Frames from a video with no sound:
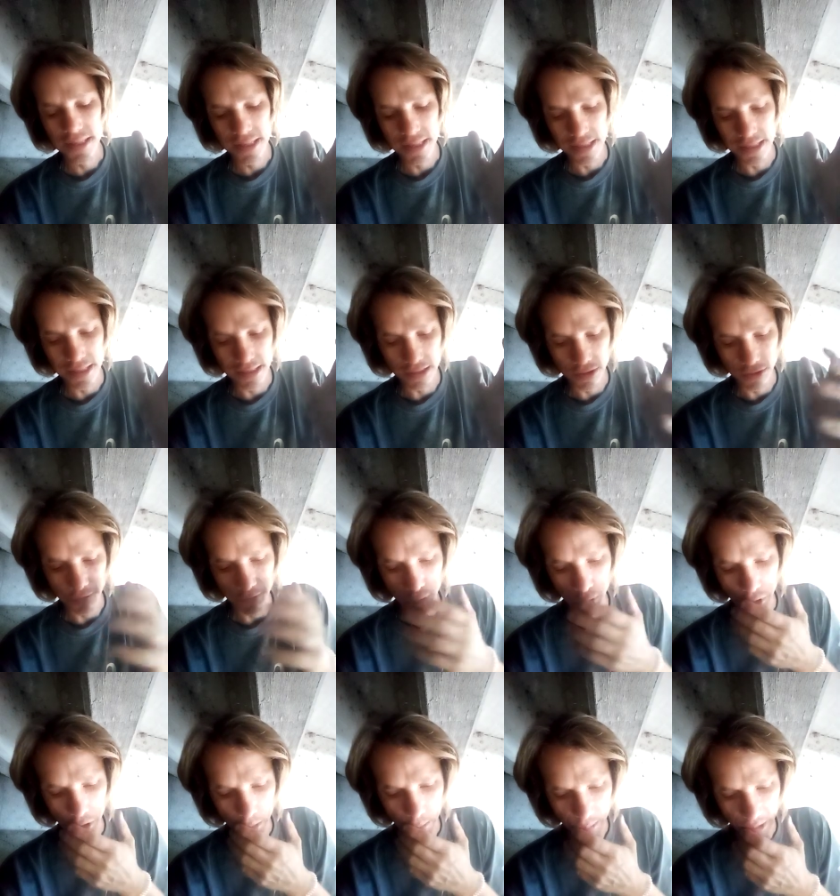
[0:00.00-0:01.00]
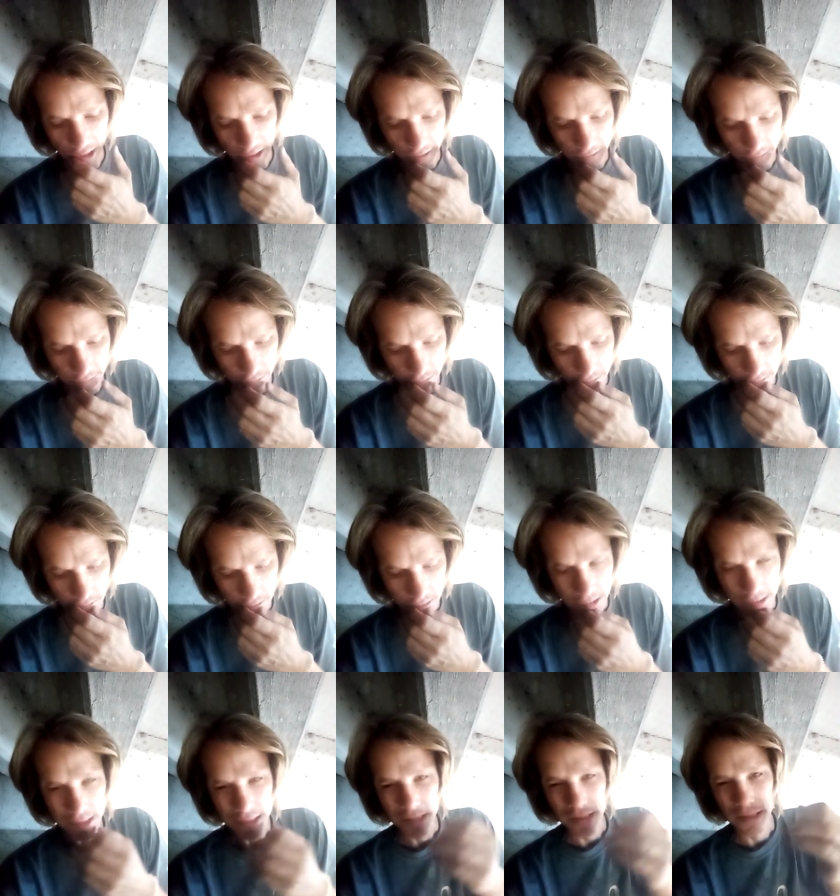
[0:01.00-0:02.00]
in the form of
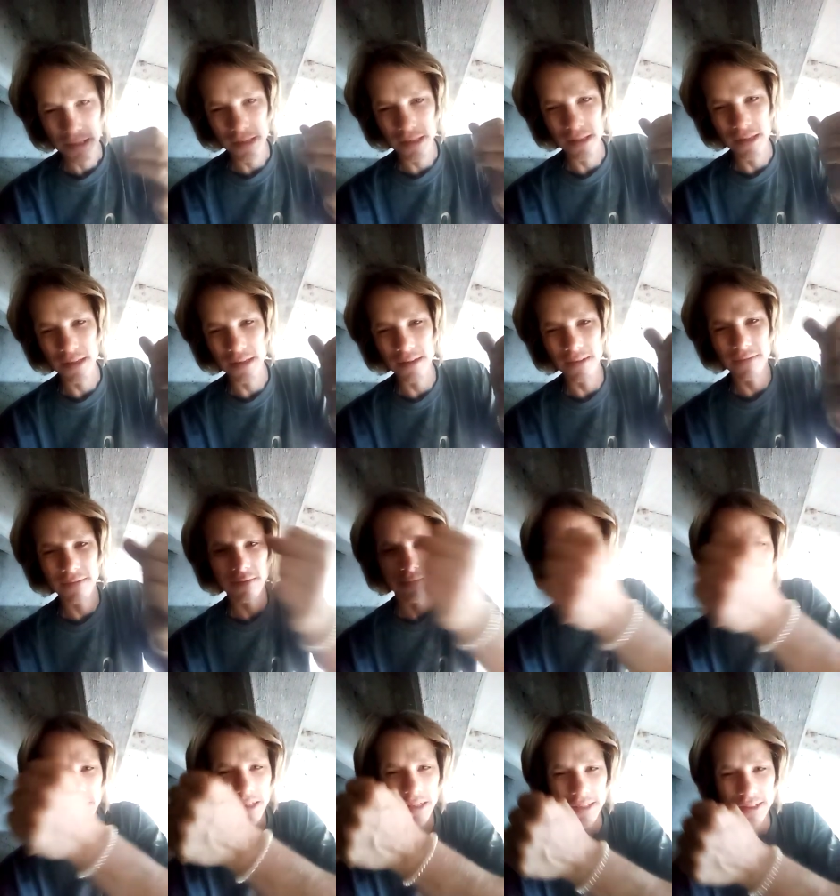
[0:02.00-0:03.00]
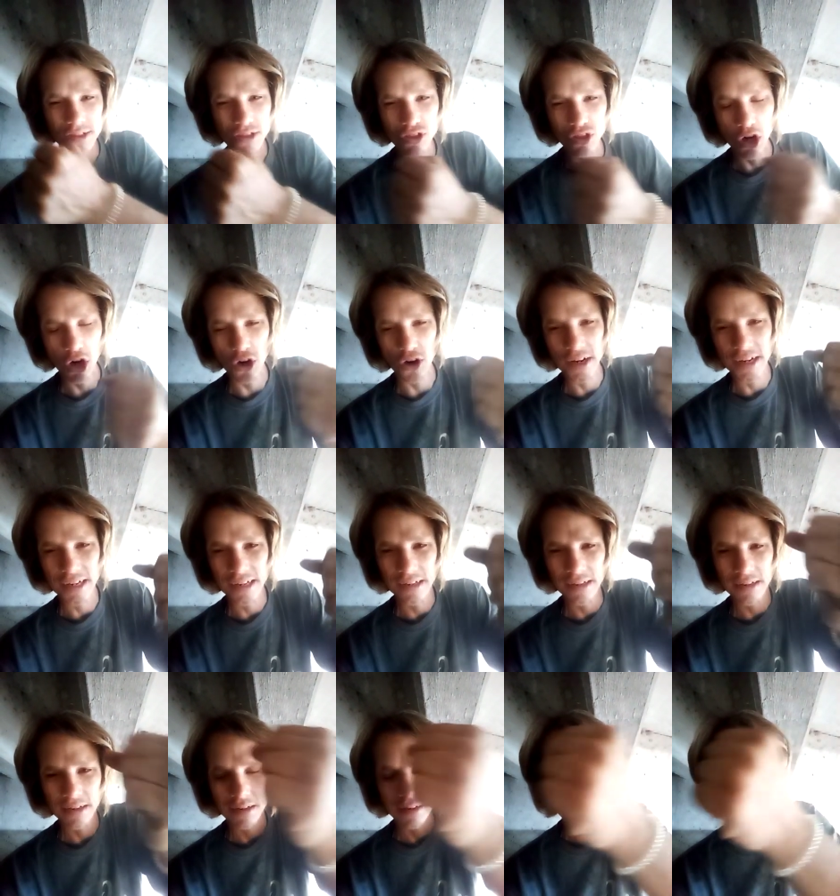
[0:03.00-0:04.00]
uh, a stirring
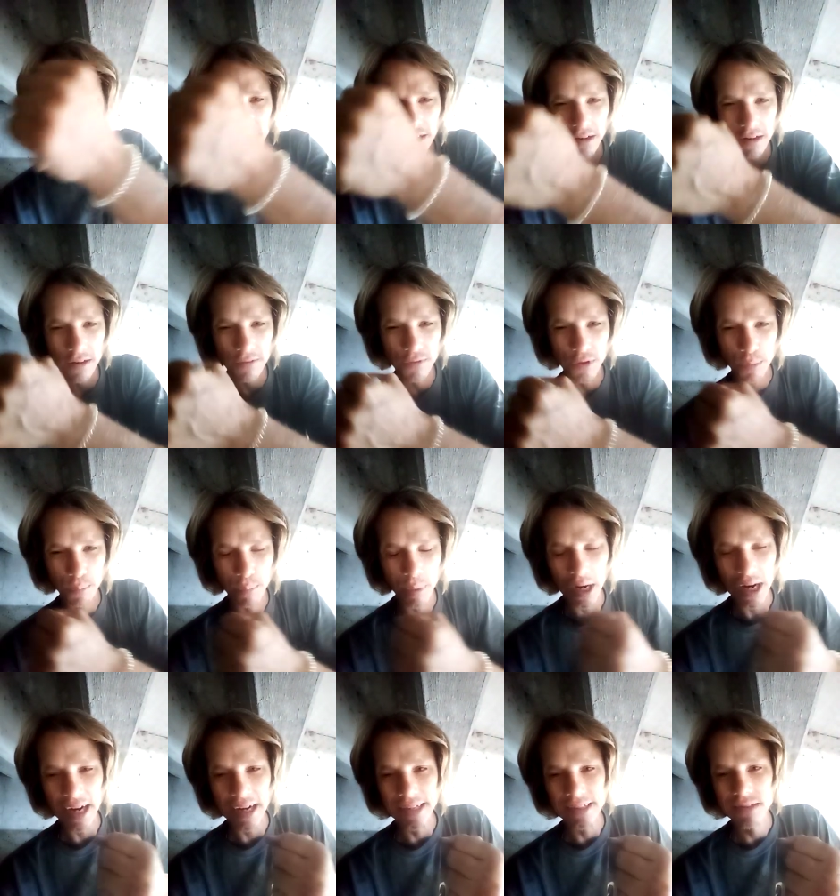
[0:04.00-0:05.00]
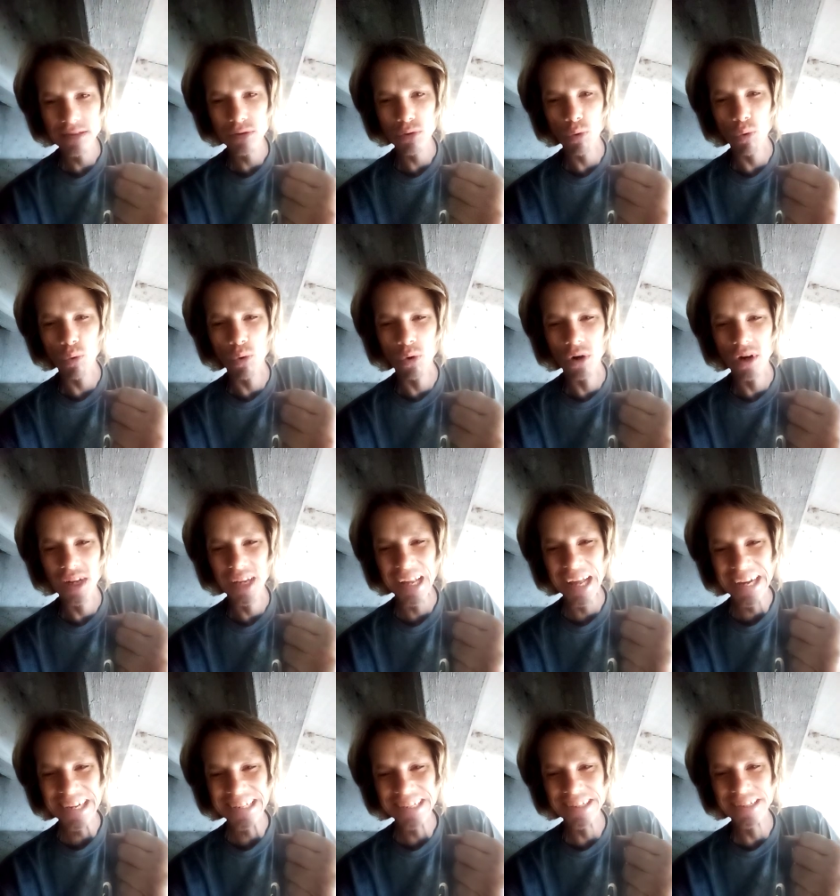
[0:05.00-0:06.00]
of the pots or
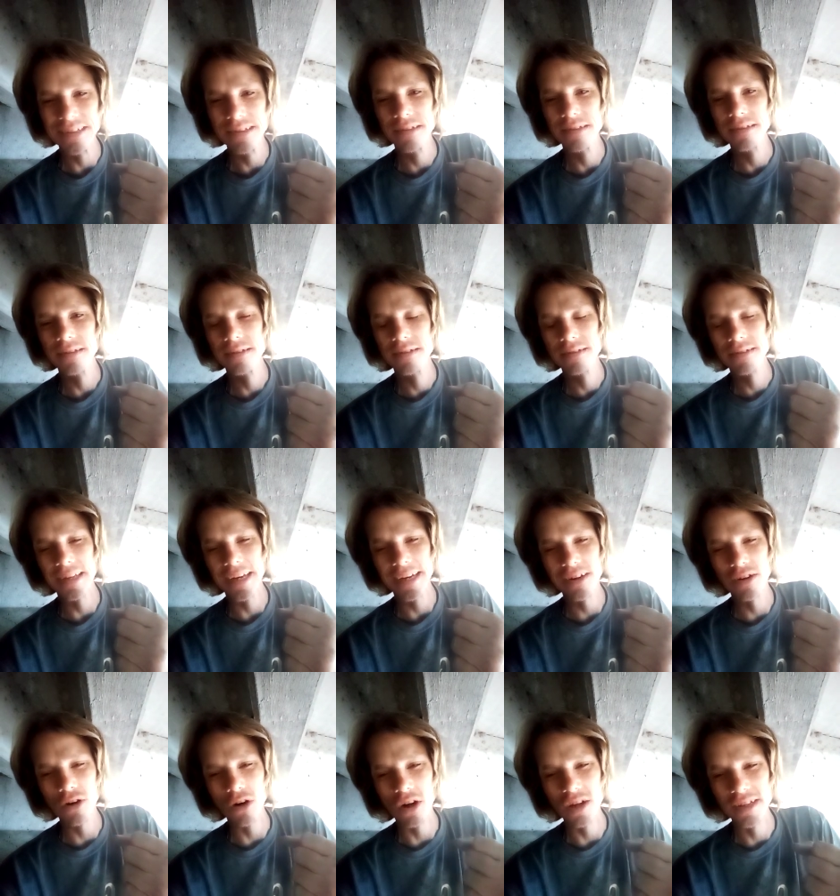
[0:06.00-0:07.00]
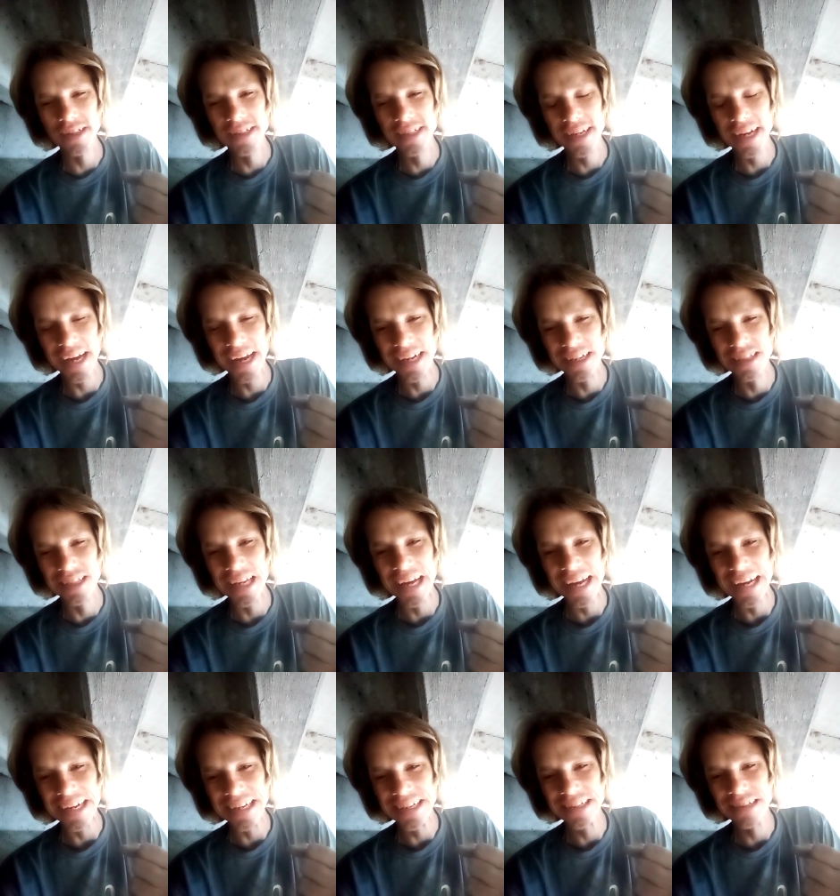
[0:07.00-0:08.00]
laded. They call it a
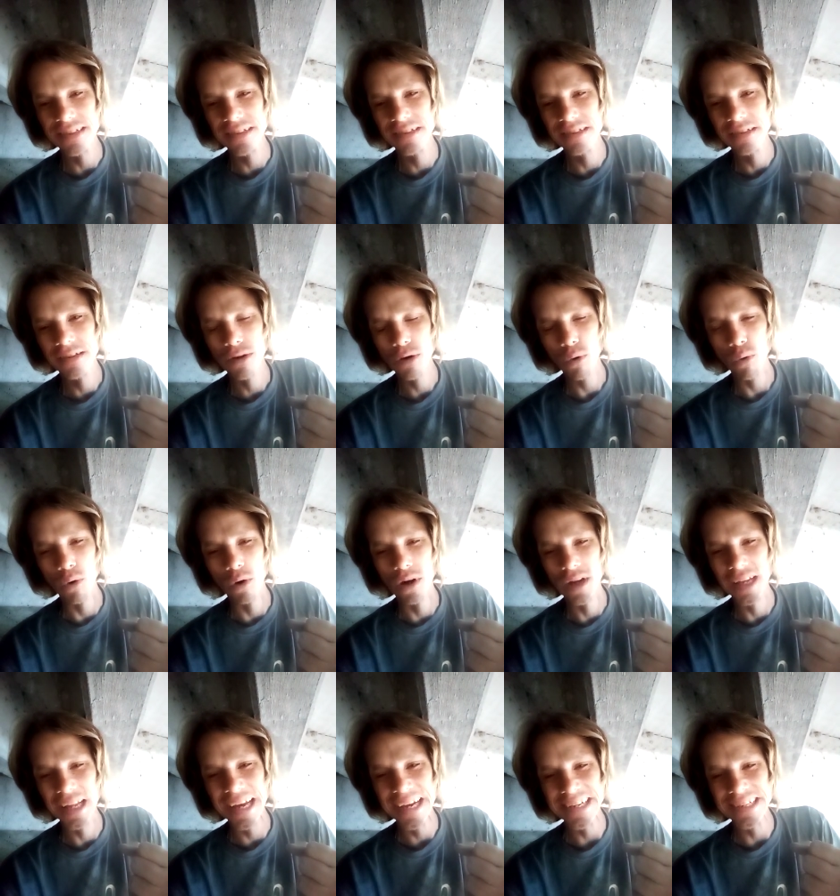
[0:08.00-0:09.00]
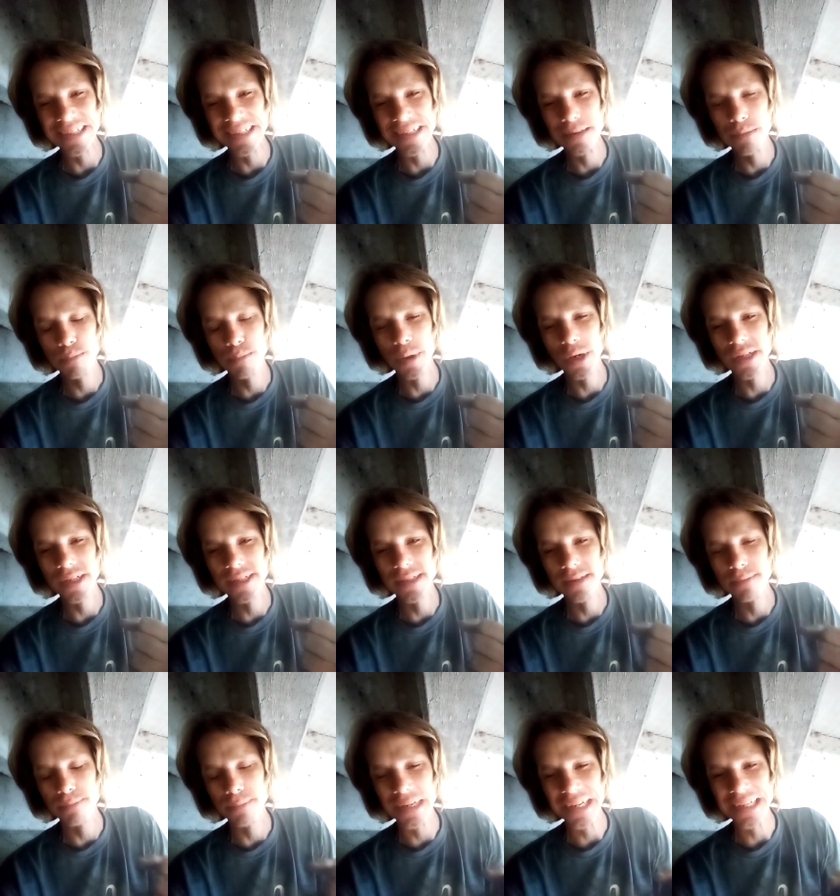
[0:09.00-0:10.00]
lade or laded, but it
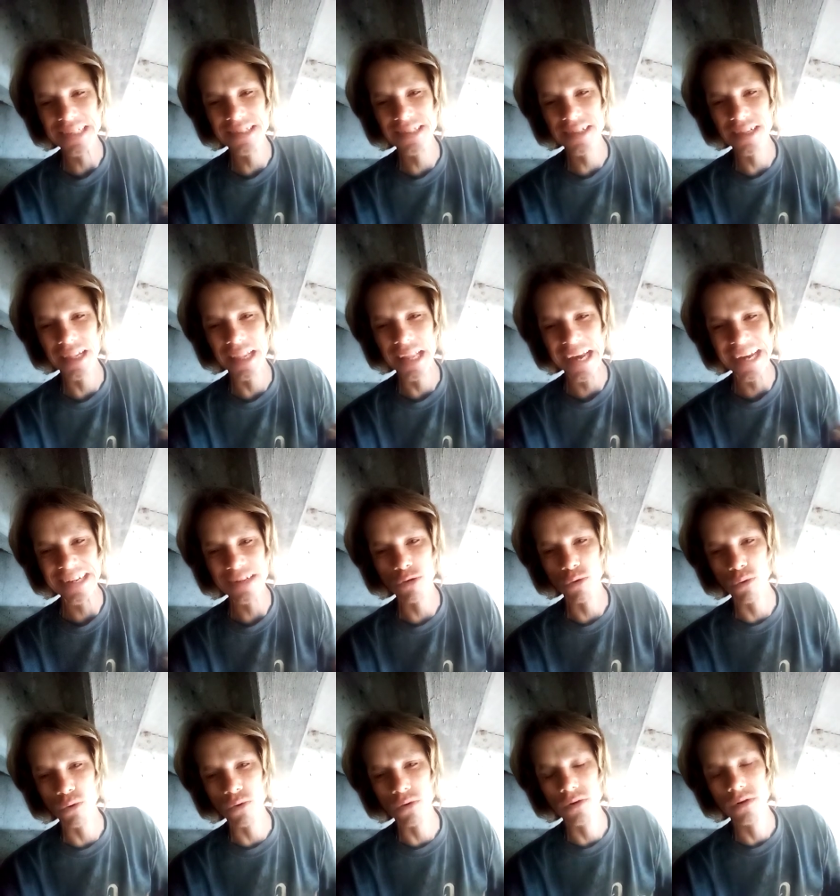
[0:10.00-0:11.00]
means ladle.